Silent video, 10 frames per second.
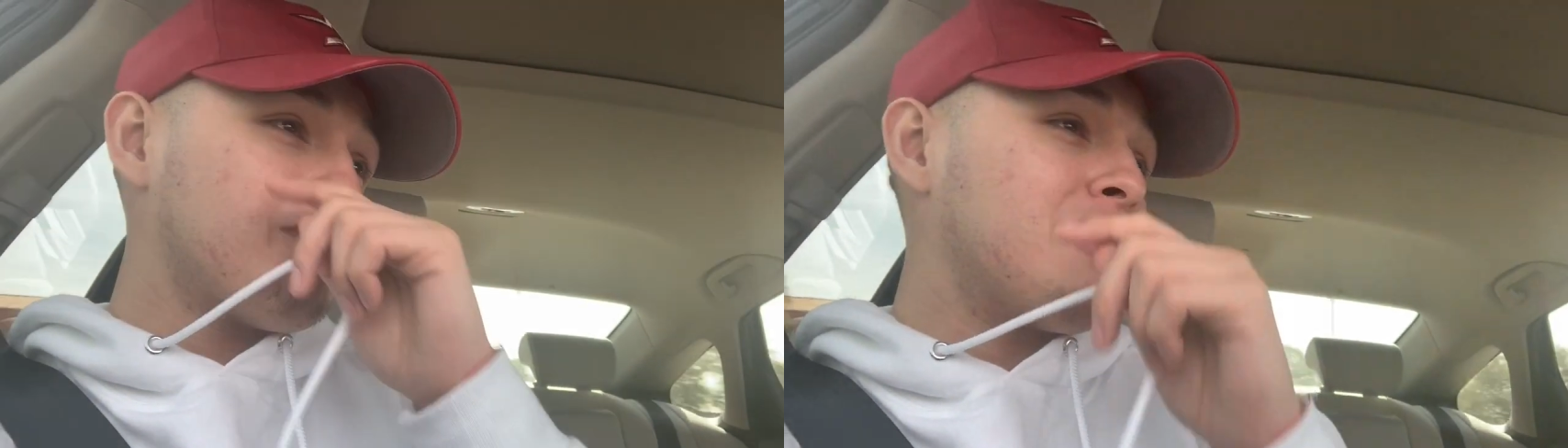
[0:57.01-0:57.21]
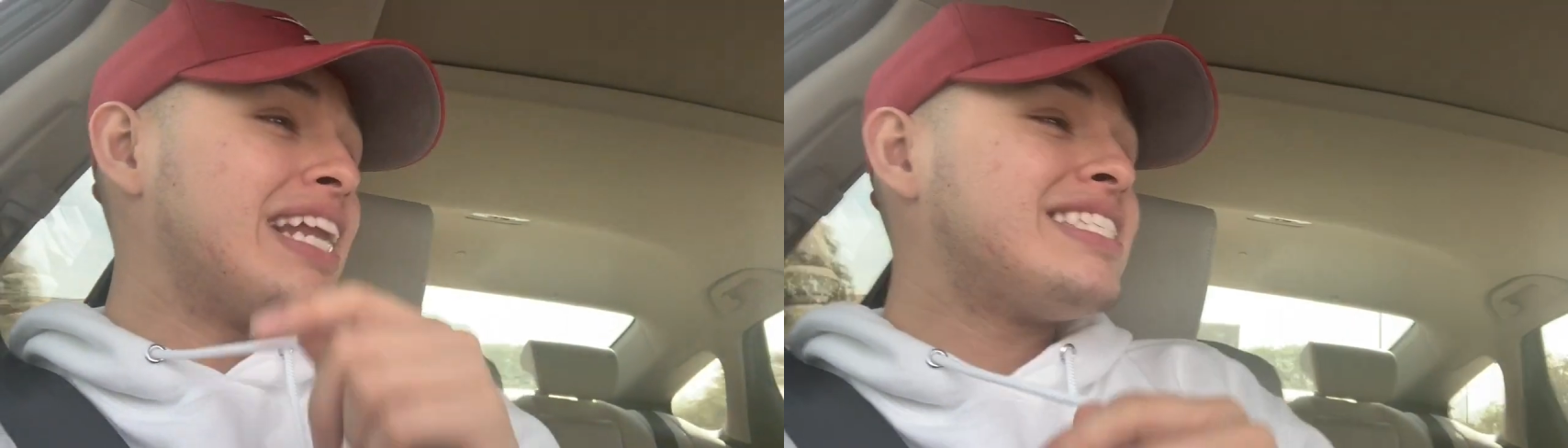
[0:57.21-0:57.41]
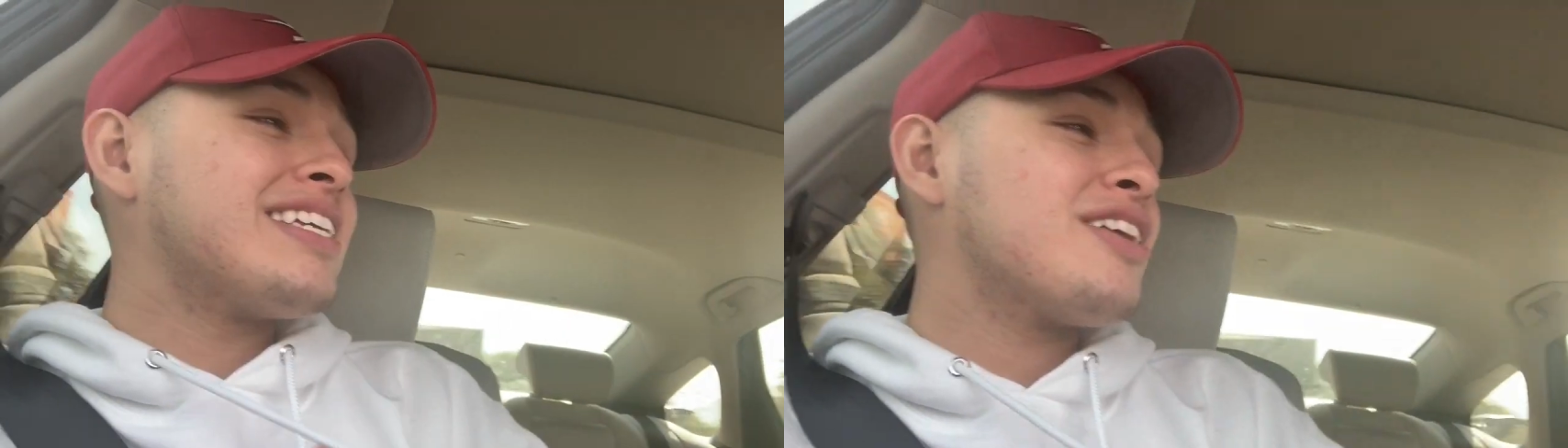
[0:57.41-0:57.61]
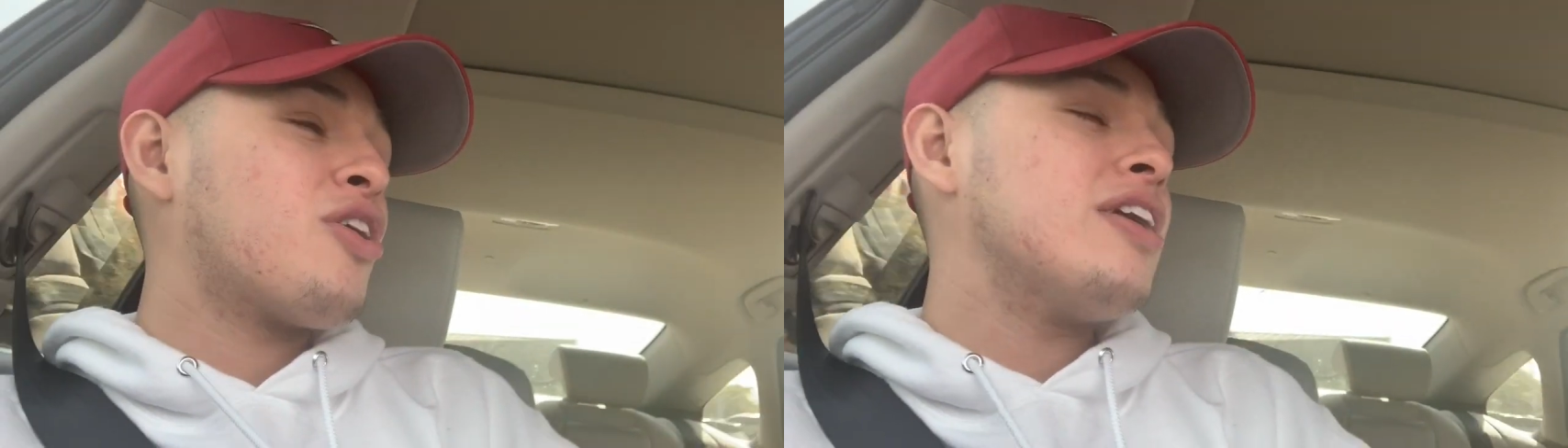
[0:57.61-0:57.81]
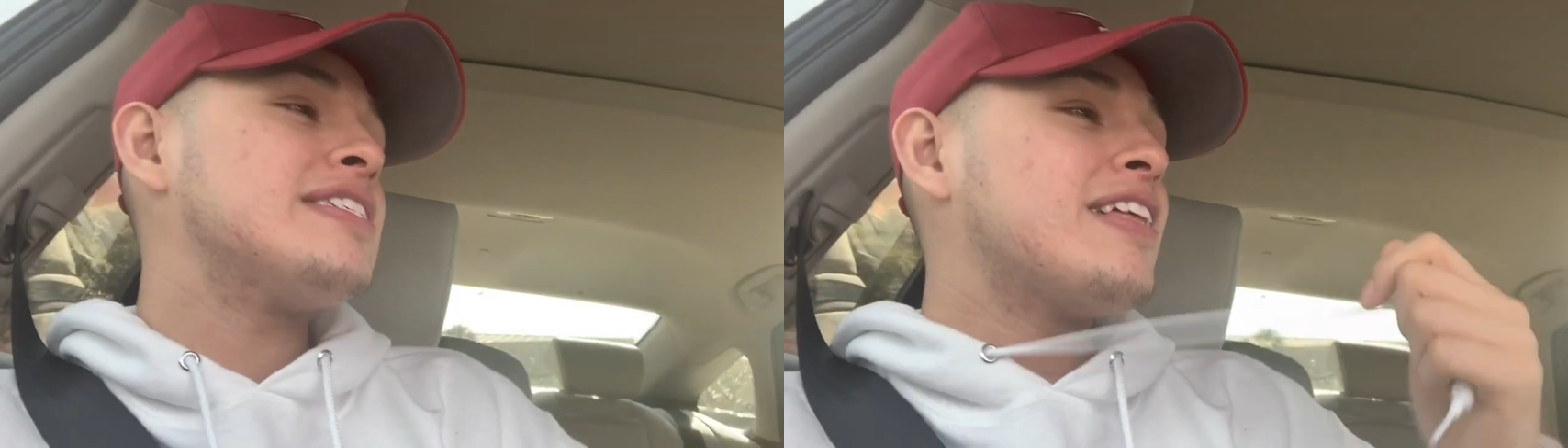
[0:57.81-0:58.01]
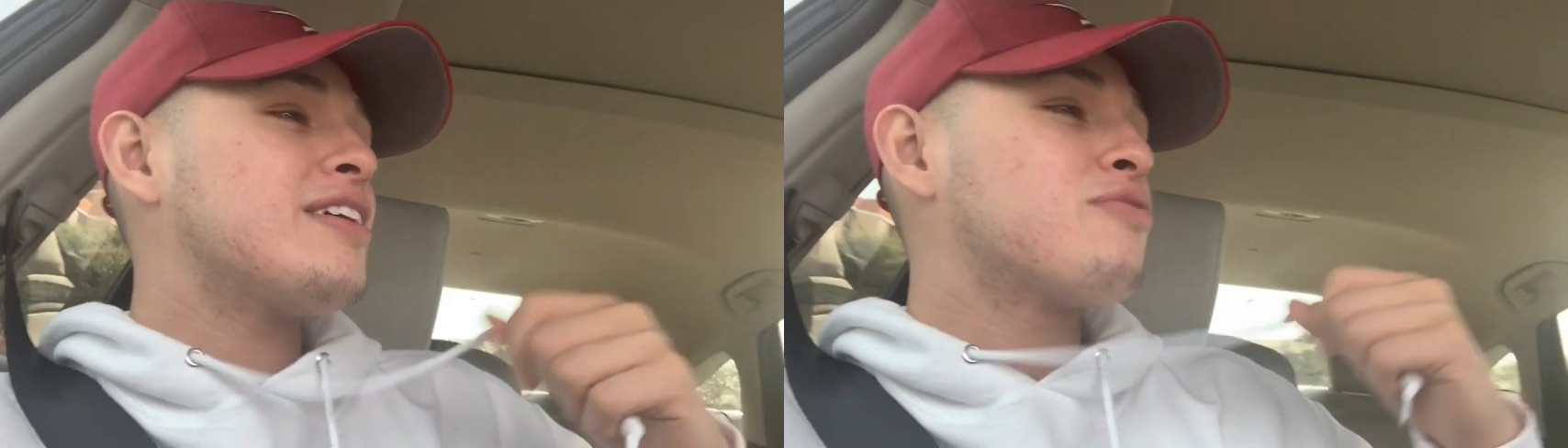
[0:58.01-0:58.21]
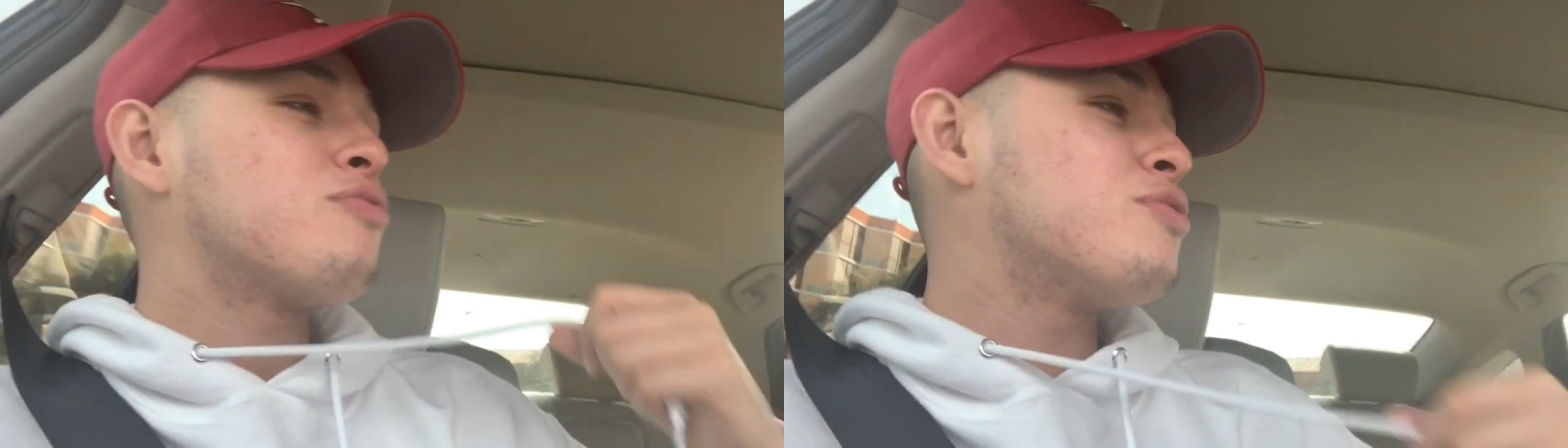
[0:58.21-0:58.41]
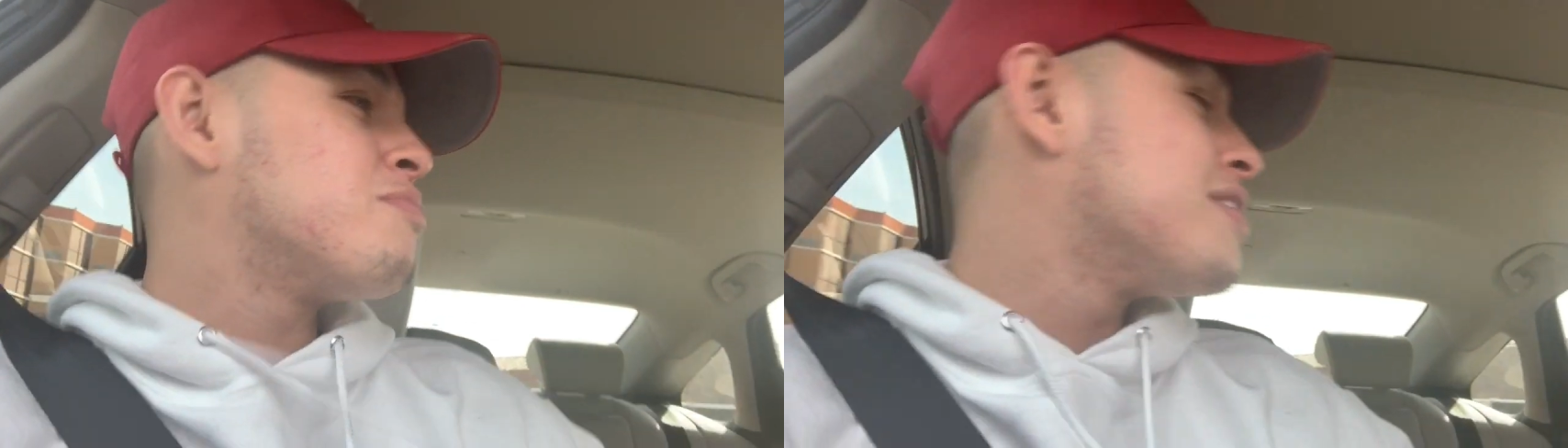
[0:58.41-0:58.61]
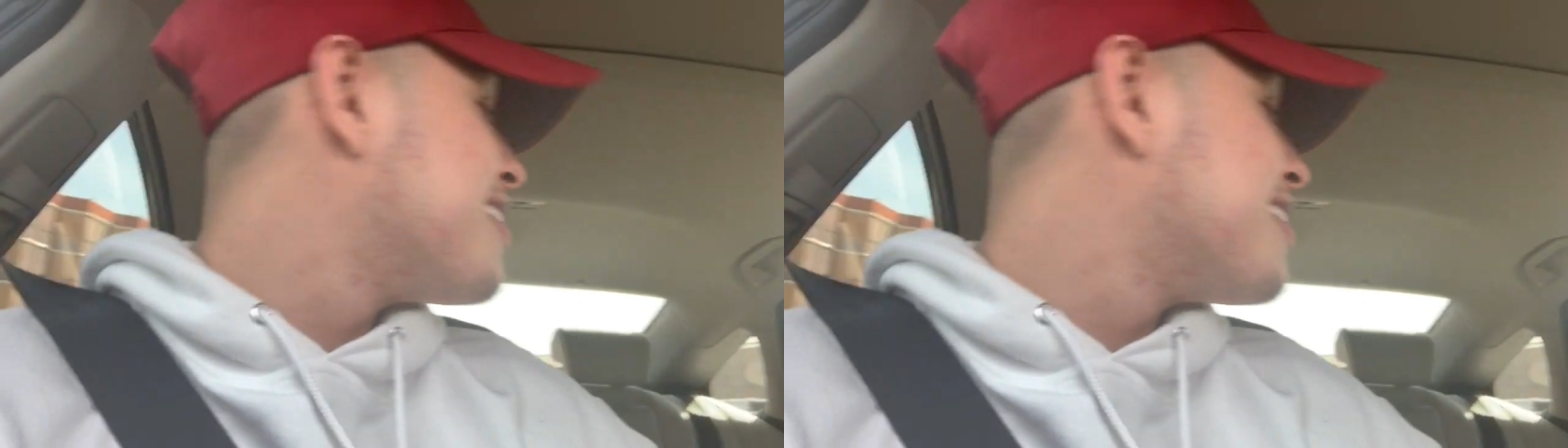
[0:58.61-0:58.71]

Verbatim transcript: didn't take the car inside the room.